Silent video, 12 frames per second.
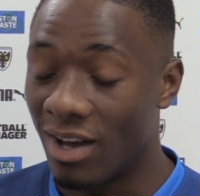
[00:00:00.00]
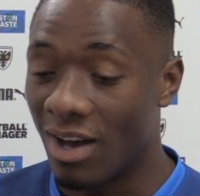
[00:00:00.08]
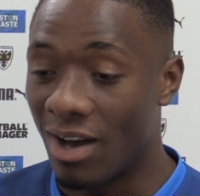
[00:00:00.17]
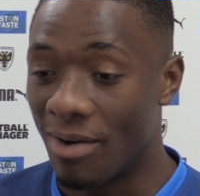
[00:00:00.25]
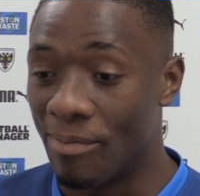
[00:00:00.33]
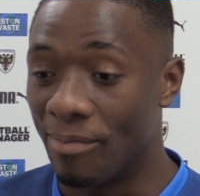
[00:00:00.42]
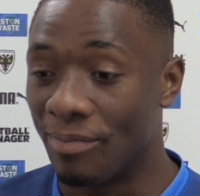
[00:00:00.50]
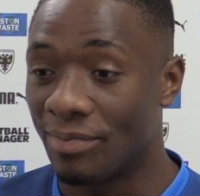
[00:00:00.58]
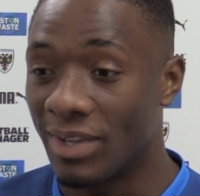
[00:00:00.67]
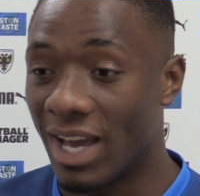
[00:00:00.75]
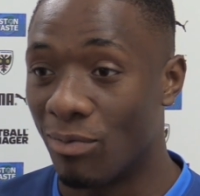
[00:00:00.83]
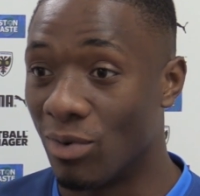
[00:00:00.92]
Um,
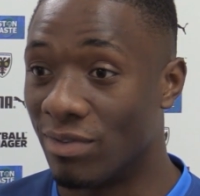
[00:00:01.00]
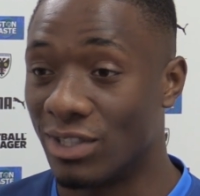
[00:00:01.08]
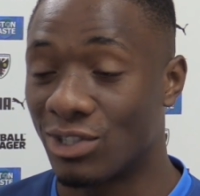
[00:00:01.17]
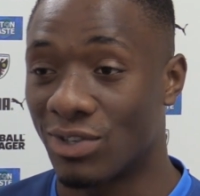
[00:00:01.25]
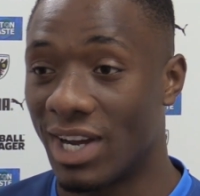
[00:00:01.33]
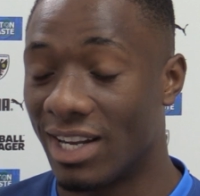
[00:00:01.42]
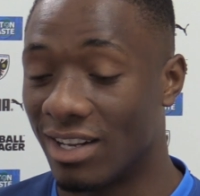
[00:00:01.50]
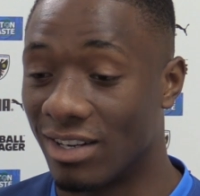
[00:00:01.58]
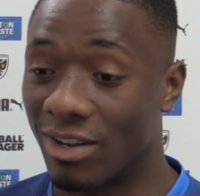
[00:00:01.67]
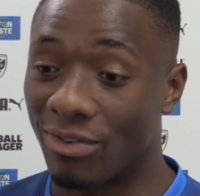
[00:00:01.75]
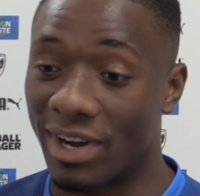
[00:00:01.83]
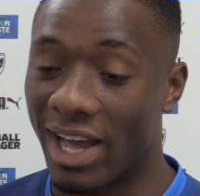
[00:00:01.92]
and with his training
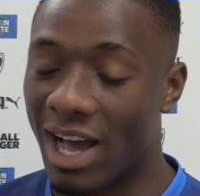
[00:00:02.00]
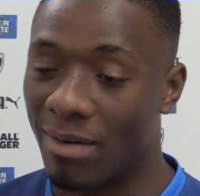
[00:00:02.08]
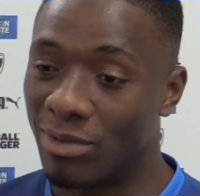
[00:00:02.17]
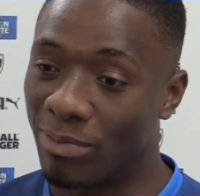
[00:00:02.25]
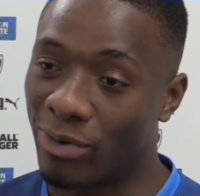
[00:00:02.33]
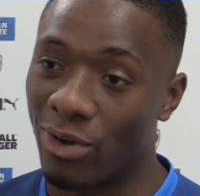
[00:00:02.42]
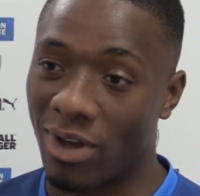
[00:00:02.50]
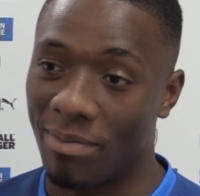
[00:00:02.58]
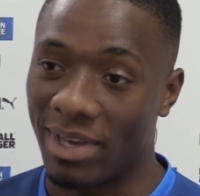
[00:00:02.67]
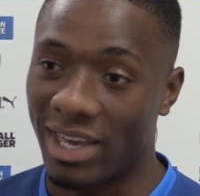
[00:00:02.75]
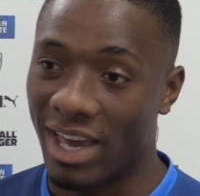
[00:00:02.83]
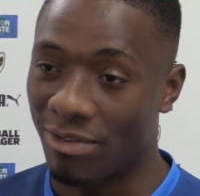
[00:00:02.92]
and the rehab, the program
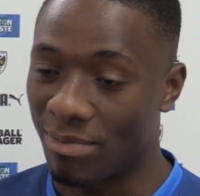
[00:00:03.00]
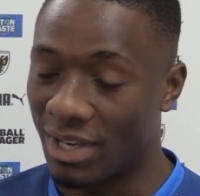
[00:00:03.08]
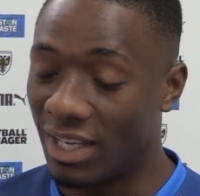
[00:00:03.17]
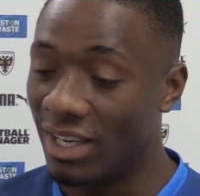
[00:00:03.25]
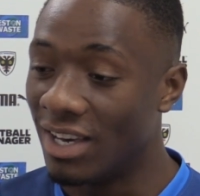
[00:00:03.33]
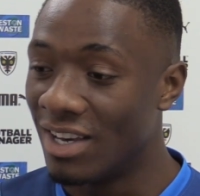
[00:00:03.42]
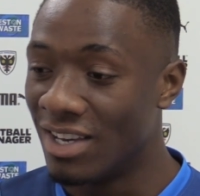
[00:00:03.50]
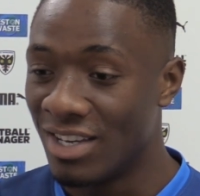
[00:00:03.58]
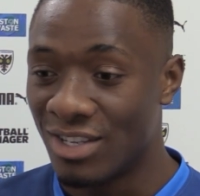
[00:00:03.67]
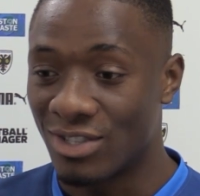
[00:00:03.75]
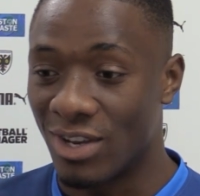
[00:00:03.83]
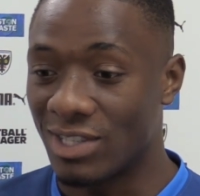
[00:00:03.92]
he gave me,
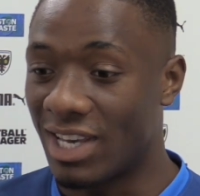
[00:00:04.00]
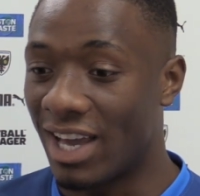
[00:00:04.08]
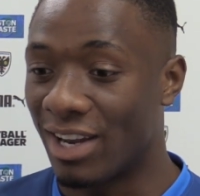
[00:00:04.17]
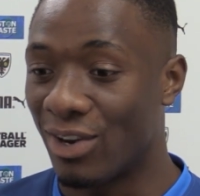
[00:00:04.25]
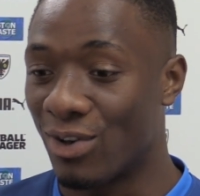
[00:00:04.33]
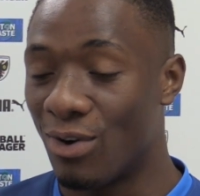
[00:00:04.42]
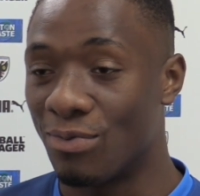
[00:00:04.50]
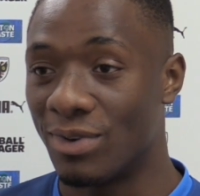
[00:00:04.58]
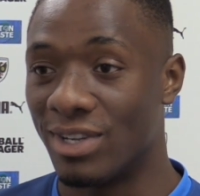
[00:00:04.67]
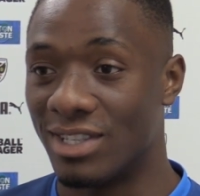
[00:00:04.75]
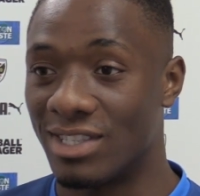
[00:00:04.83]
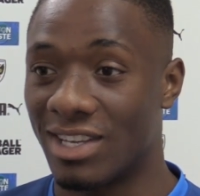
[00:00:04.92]
so I was gaining
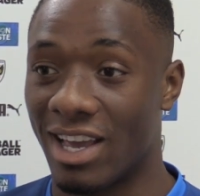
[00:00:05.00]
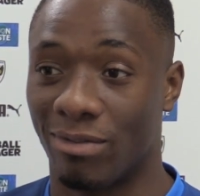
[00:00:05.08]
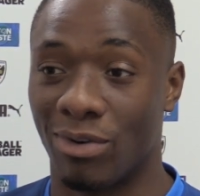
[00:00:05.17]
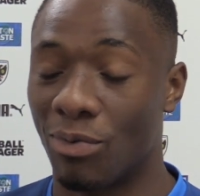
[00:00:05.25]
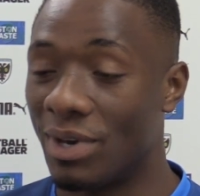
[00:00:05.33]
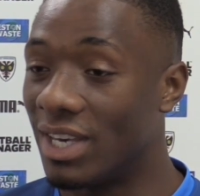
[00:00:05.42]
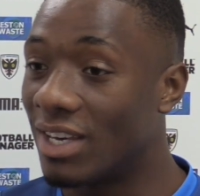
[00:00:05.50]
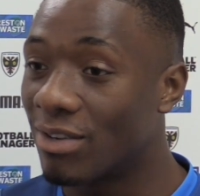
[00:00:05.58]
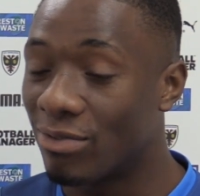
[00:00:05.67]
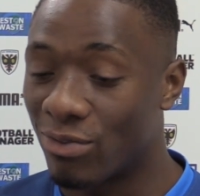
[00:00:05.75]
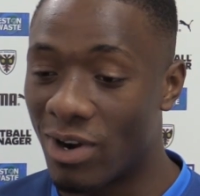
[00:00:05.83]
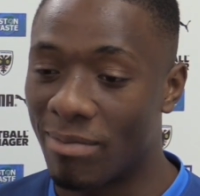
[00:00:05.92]
confidence every week
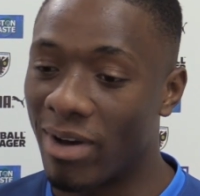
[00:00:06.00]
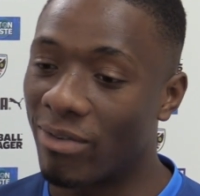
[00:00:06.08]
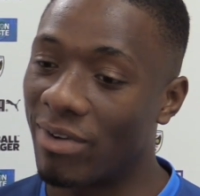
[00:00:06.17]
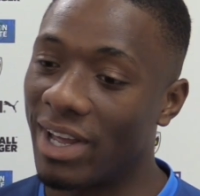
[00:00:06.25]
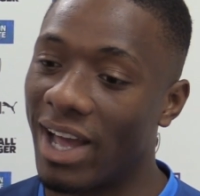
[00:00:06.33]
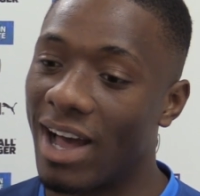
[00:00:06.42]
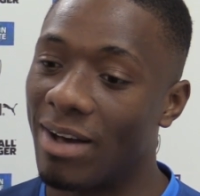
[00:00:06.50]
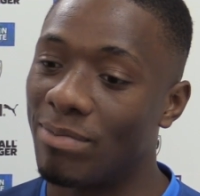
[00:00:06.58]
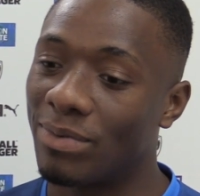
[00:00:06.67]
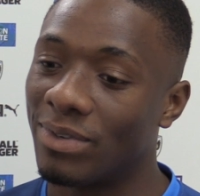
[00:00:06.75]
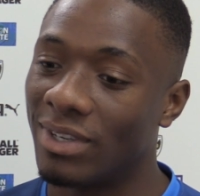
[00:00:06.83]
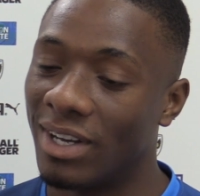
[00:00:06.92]
throughout my
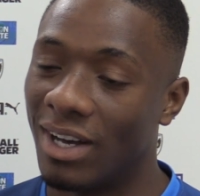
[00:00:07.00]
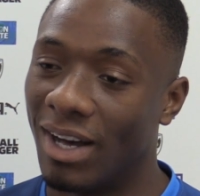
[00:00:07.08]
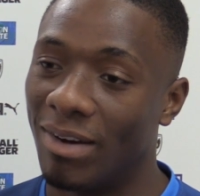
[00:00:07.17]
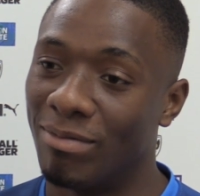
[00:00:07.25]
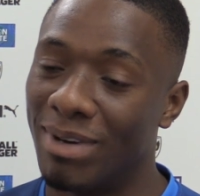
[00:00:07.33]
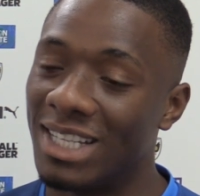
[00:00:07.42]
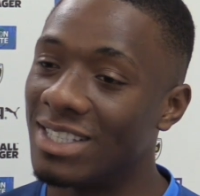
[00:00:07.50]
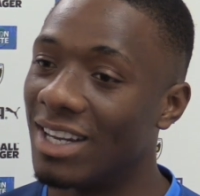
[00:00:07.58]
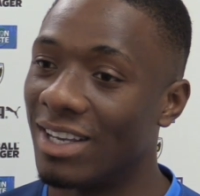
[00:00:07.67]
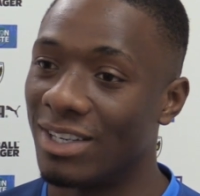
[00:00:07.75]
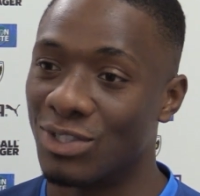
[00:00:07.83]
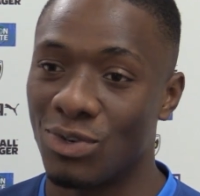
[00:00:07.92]
rehab. Uh,
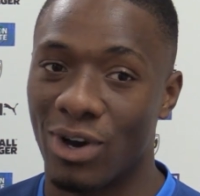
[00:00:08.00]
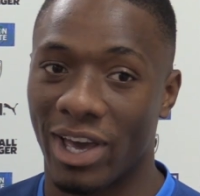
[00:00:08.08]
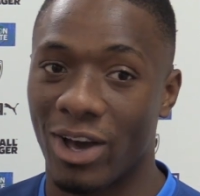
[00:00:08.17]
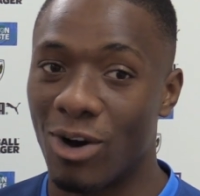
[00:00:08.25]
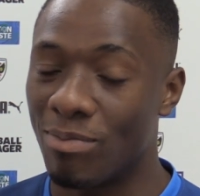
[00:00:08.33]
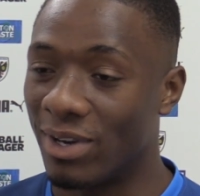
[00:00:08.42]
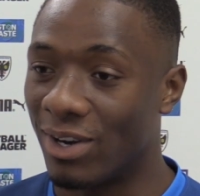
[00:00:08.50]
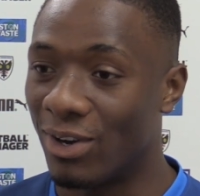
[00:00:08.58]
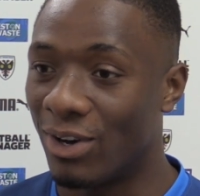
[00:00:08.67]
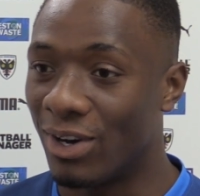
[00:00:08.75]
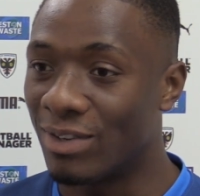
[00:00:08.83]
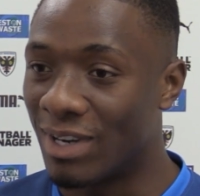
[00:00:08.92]
mentally as well, helped me a
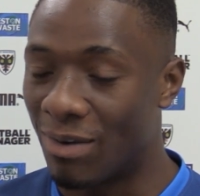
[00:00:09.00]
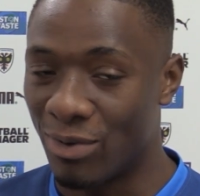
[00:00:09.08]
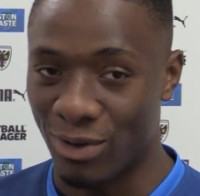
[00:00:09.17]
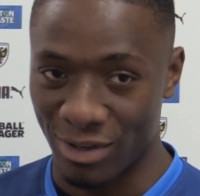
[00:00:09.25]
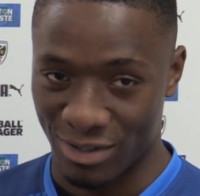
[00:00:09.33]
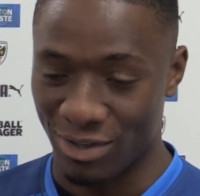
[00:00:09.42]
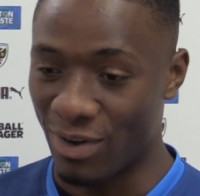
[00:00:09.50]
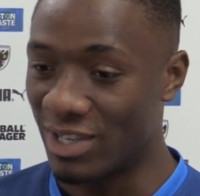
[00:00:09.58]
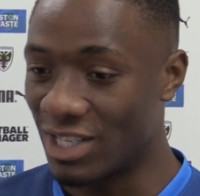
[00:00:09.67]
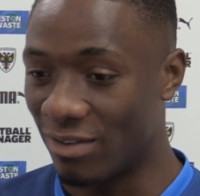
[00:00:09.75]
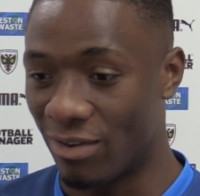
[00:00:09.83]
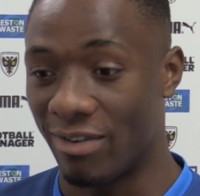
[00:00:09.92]
lot. Like we got to know
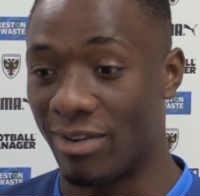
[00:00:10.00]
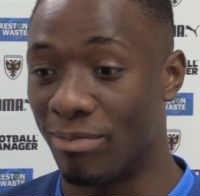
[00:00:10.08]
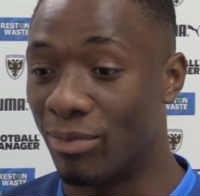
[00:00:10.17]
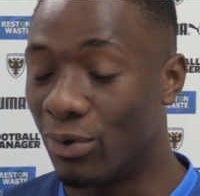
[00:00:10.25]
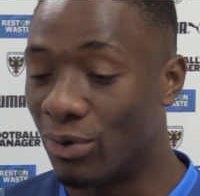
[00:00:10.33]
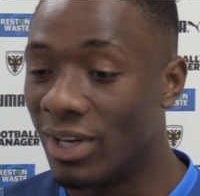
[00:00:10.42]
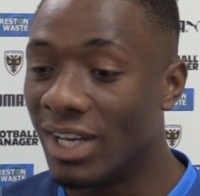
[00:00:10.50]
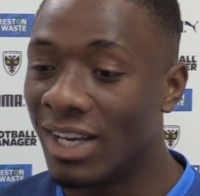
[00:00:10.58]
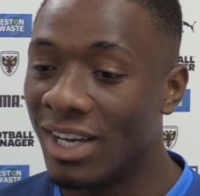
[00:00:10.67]
each other even more.